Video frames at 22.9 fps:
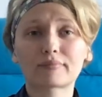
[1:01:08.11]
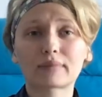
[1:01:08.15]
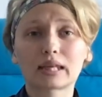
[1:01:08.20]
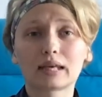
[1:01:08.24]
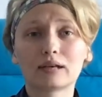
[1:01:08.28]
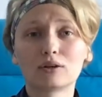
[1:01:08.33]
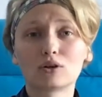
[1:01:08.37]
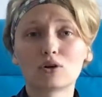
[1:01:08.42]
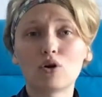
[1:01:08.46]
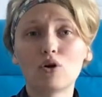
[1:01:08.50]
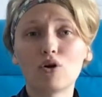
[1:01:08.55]

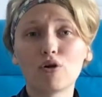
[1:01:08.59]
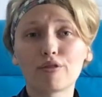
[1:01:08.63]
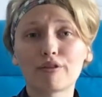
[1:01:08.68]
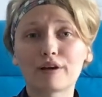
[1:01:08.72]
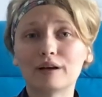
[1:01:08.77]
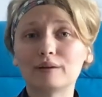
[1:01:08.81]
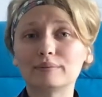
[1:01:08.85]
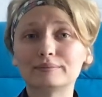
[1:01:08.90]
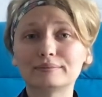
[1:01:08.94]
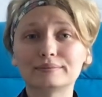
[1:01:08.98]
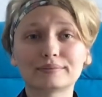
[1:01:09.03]
and roll
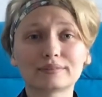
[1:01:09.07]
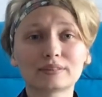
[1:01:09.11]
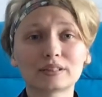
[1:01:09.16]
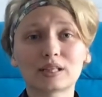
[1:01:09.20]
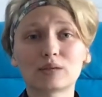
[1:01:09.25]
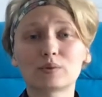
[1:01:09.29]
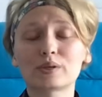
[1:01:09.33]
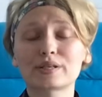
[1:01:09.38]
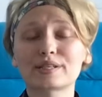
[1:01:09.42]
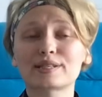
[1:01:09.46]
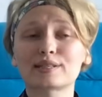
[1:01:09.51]
them. They
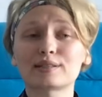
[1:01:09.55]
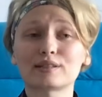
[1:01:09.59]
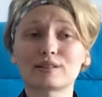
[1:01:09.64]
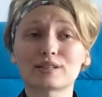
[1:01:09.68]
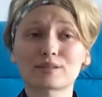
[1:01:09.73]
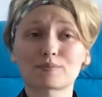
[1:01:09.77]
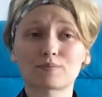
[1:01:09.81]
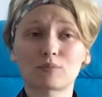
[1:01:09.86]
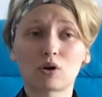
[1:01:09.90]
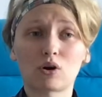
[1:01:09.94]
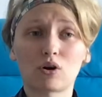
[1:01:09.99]
were still
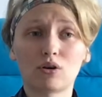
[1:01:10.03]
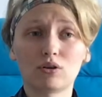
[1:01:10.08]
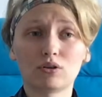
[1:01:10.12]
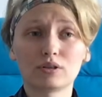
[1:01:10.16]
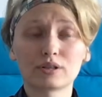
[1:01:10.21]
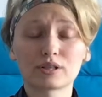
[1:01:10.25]
small.